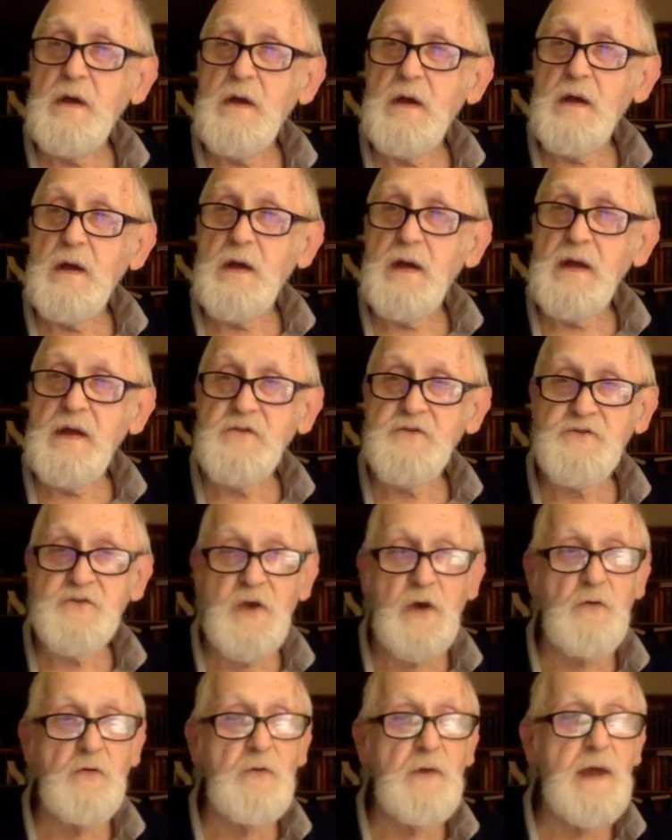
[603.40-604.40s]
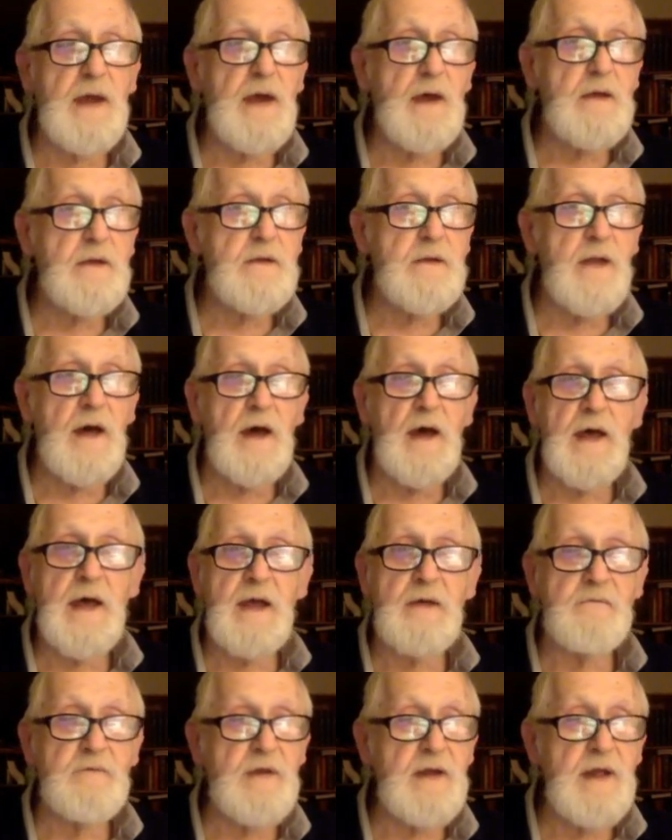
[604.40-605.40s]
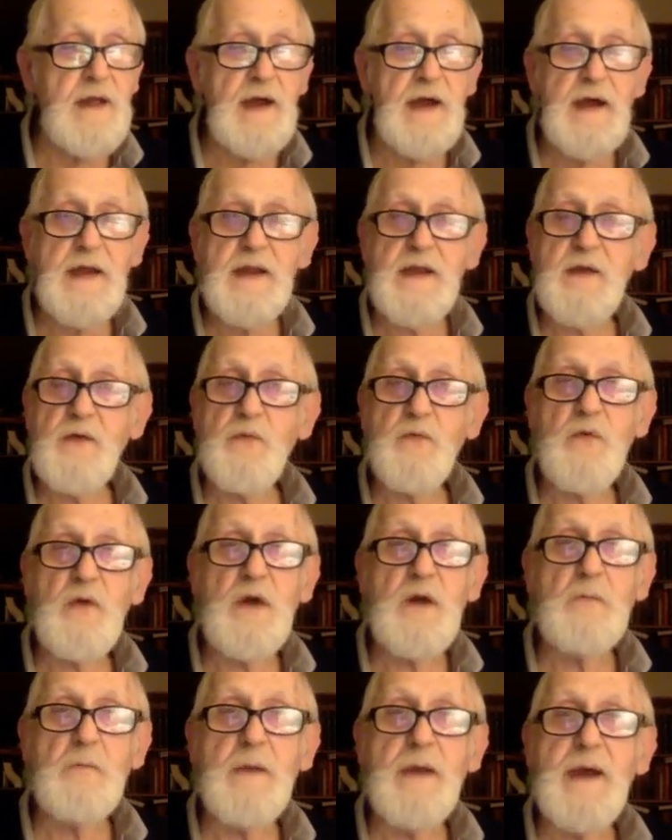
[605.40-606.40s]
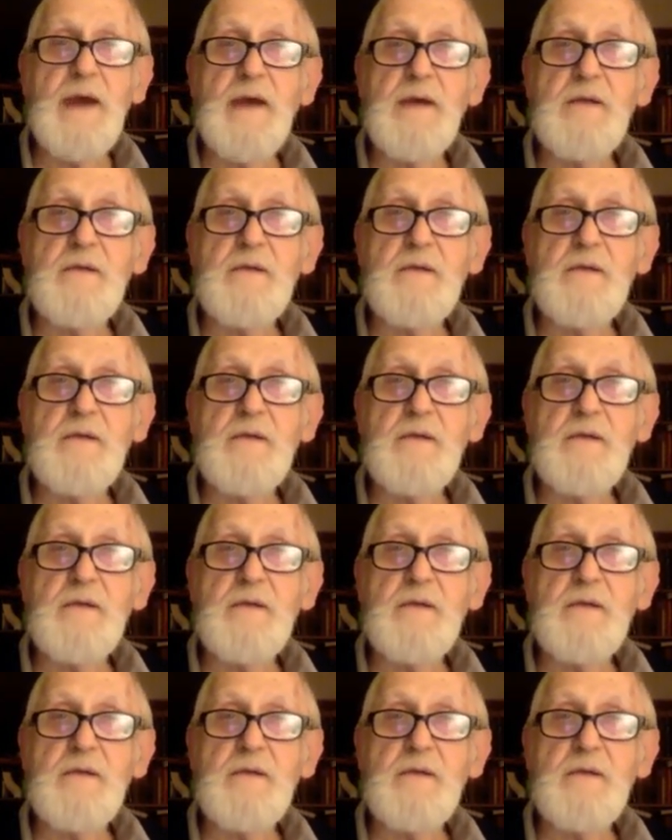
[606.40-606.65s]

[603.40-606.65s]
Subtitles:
and zone out and not have any idea where I'm at,